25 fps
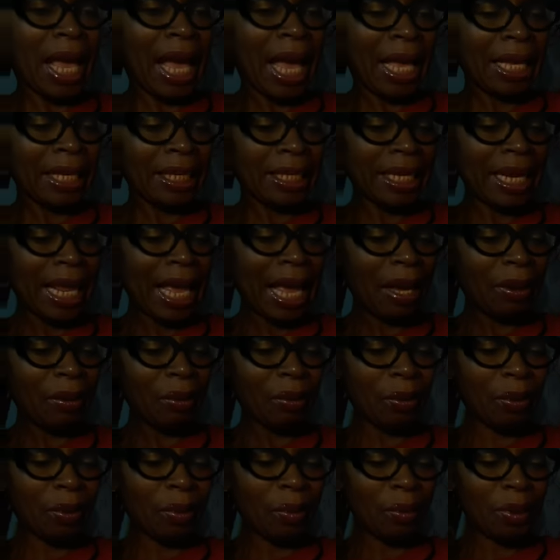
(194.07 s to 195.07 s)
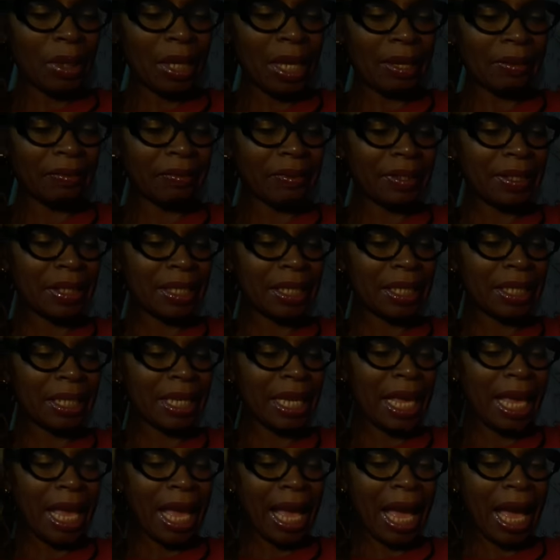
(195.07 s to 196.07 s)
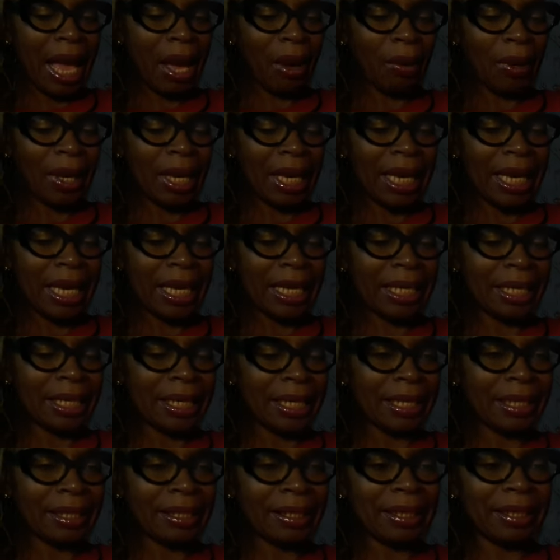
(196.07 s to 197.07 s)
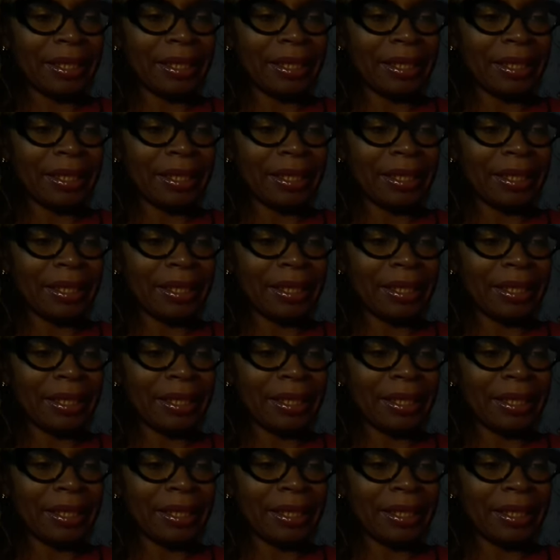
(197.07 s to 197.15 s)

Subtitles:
And now we have seen how N